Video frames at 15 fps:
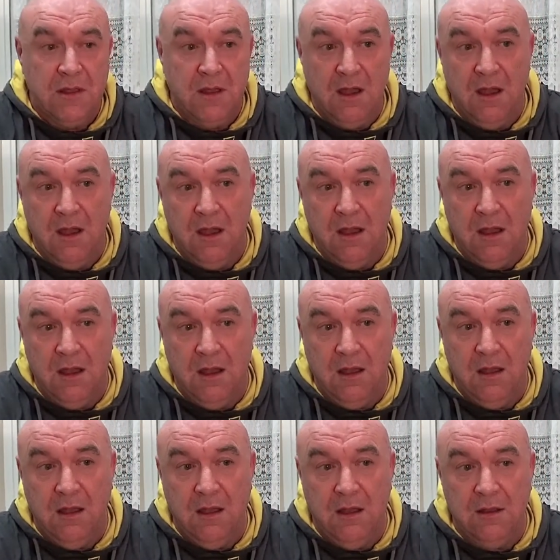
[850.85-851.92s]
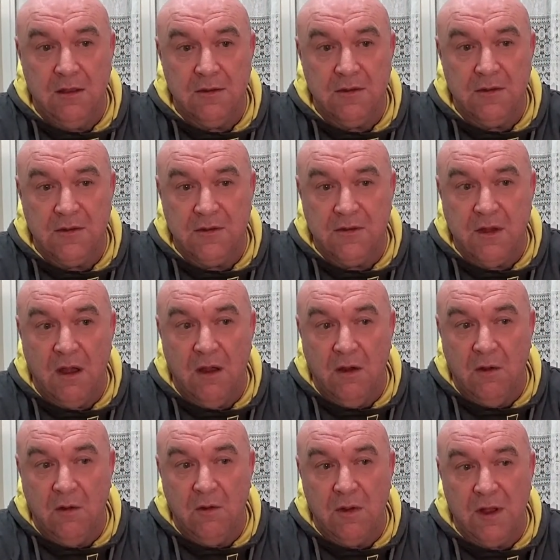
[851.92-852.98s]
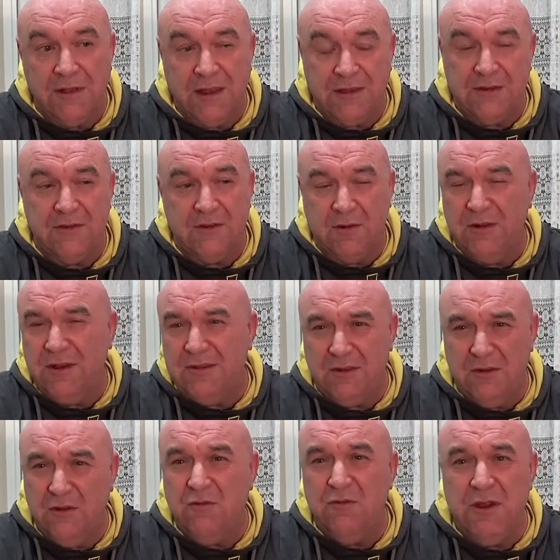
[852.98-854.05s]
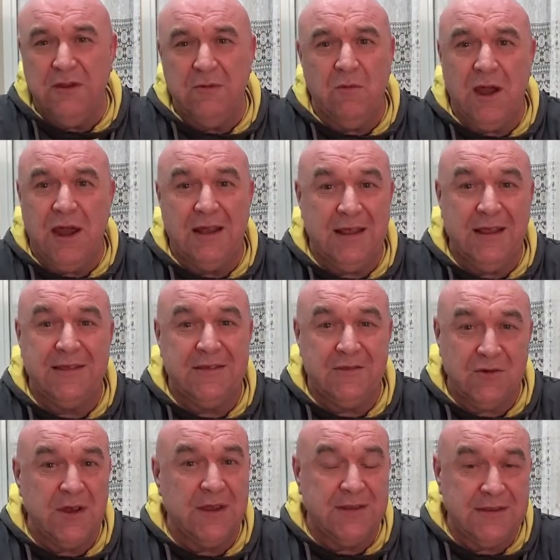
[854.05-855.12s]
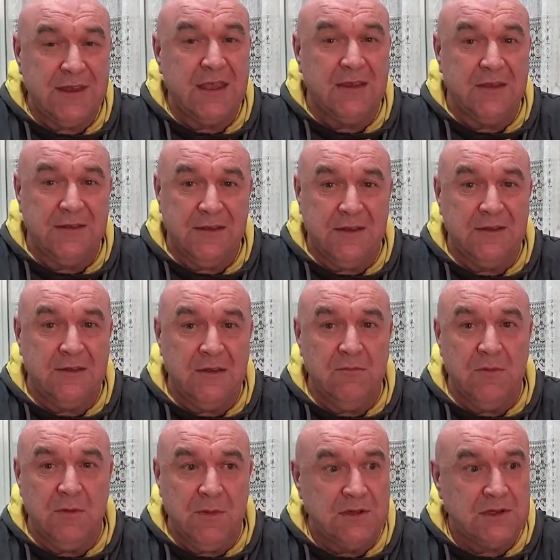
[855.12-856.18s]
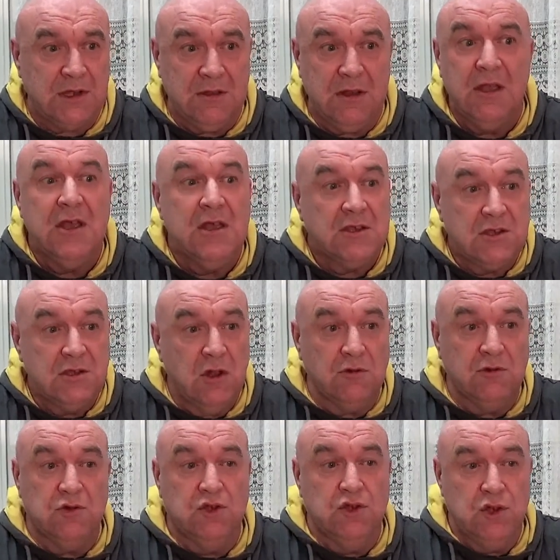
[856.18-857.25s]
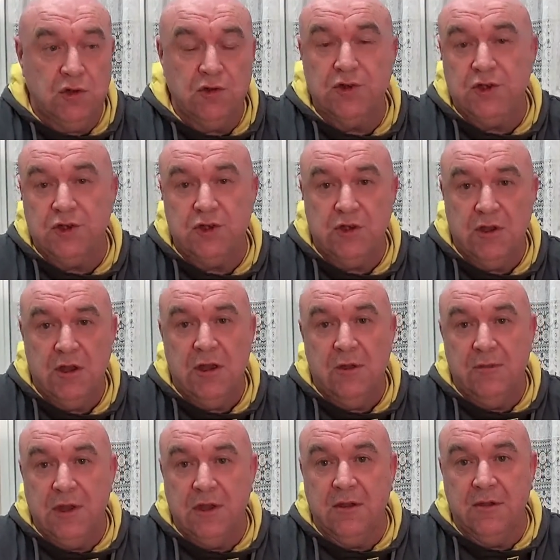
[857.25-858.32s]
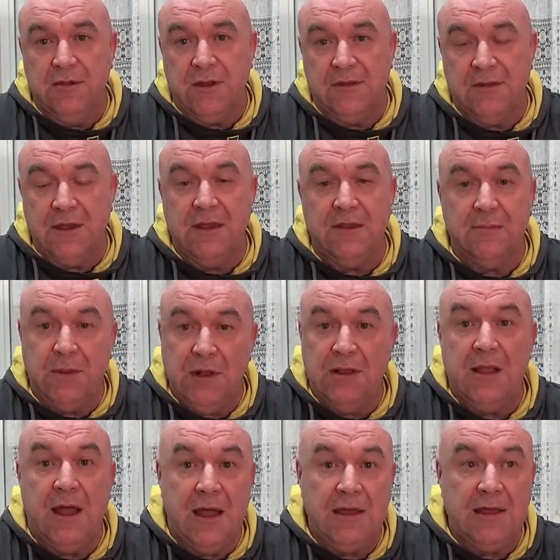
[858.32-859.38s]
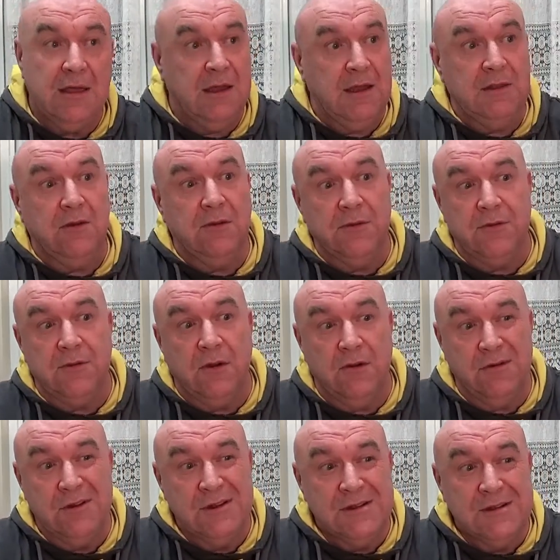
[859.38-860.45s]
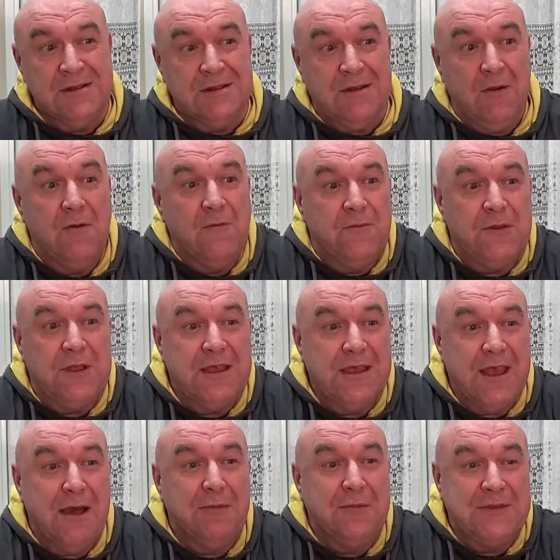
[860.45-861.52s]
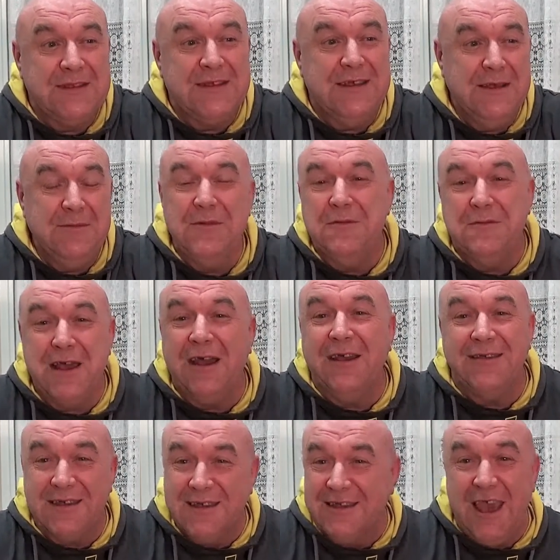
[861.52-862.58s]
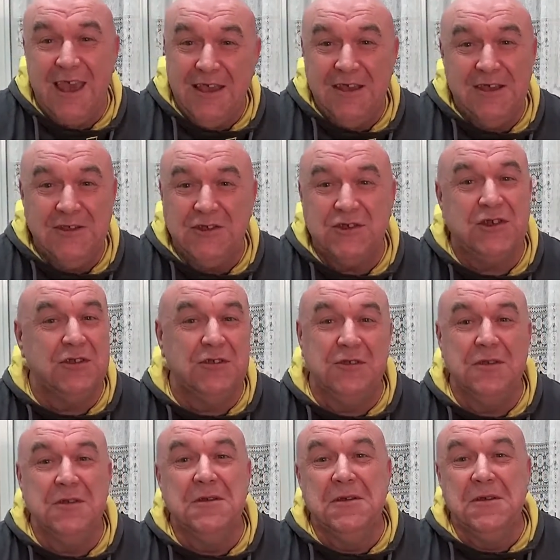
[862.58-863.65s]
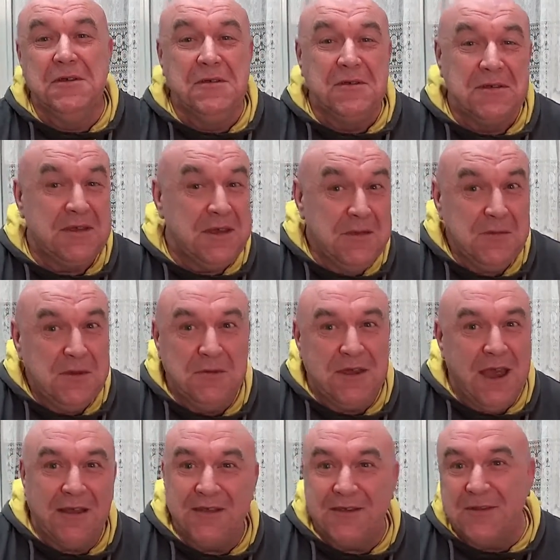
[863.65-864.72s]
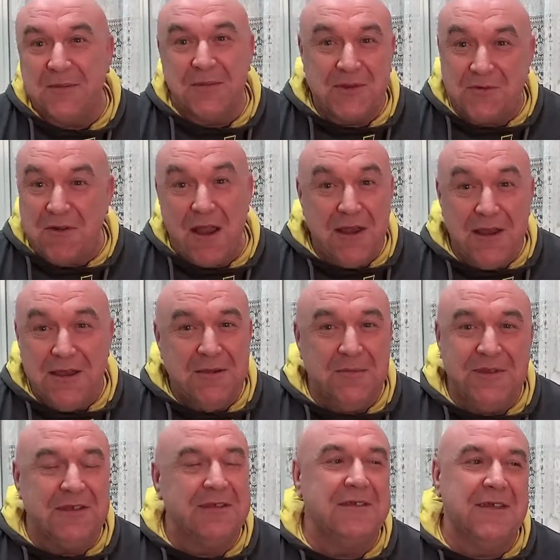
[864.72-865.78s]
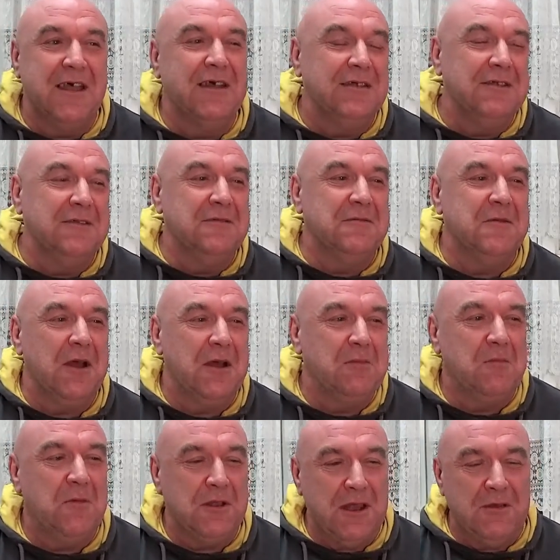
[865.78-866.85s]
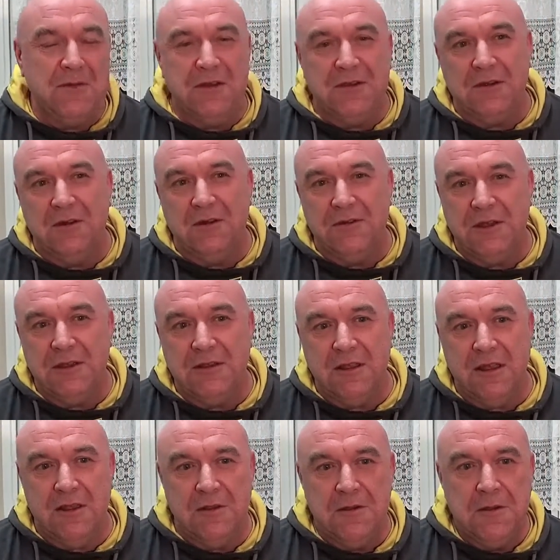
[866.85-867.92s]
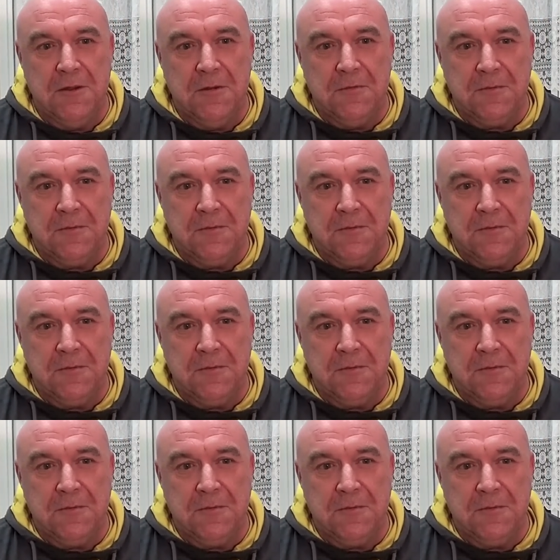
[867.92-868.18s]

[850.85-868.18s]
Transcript: That's another reason why I like to try and stay consistent with my channel. It's not just because I think it's polite, and also hopefully it helps to keep you guys engaged and keep you guys subscribed and what have you sort of thing, that